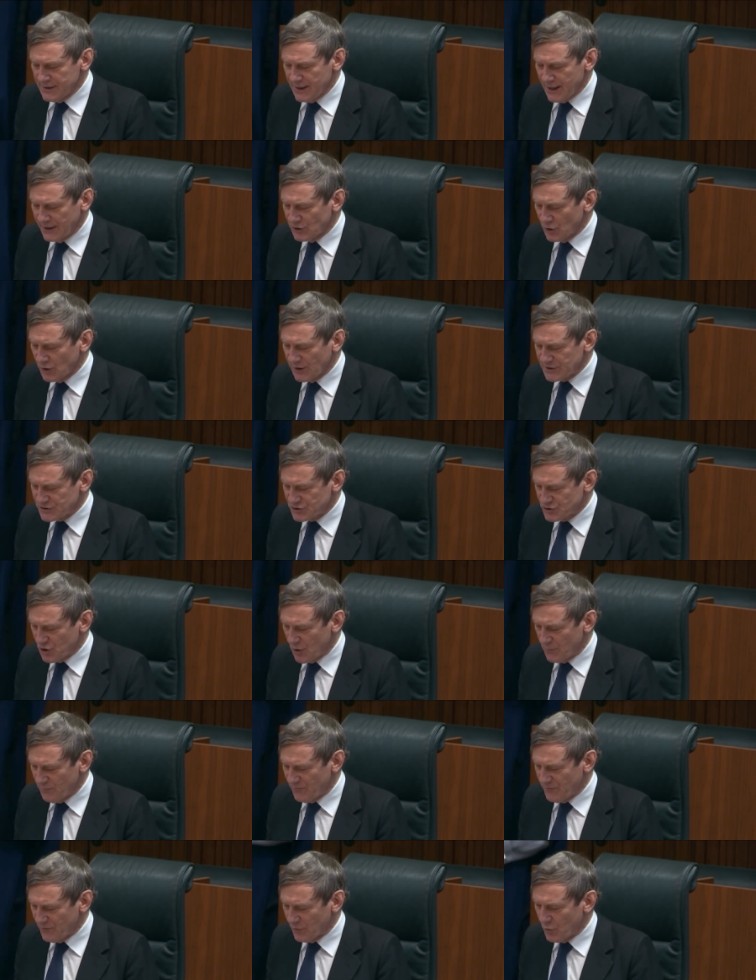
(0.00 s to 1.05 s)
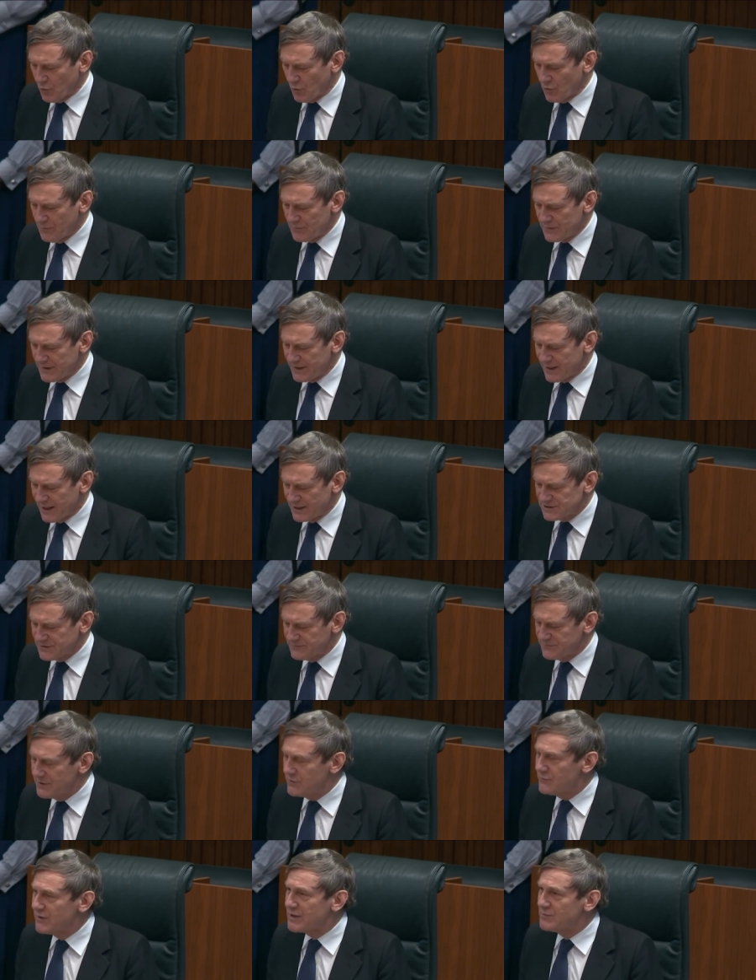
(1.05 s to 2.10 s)
and on its top floor has a
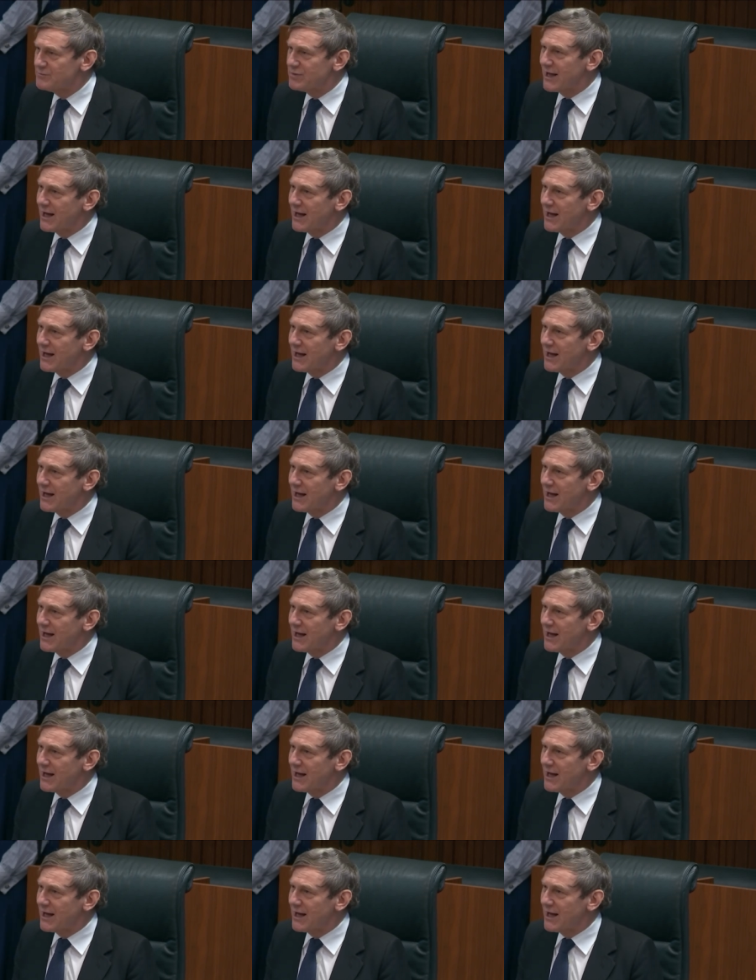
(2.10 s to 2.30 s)
viewing